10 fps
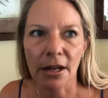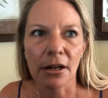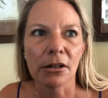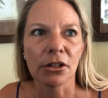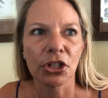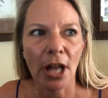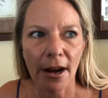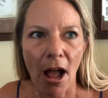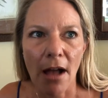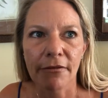They're shut
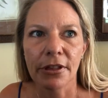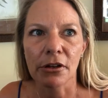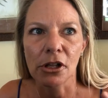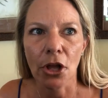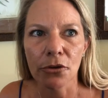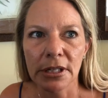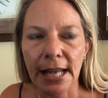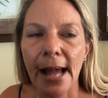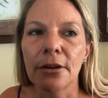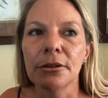off. They're closed
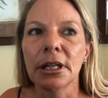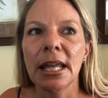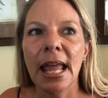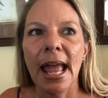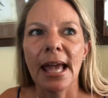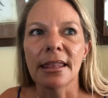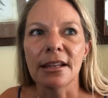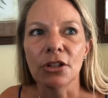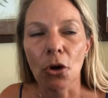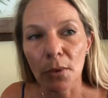down and
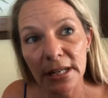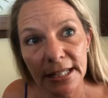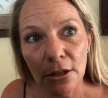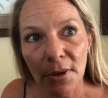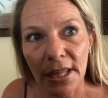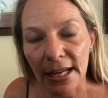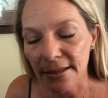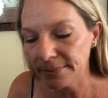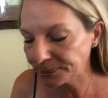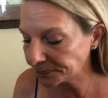they don't want to deal with it.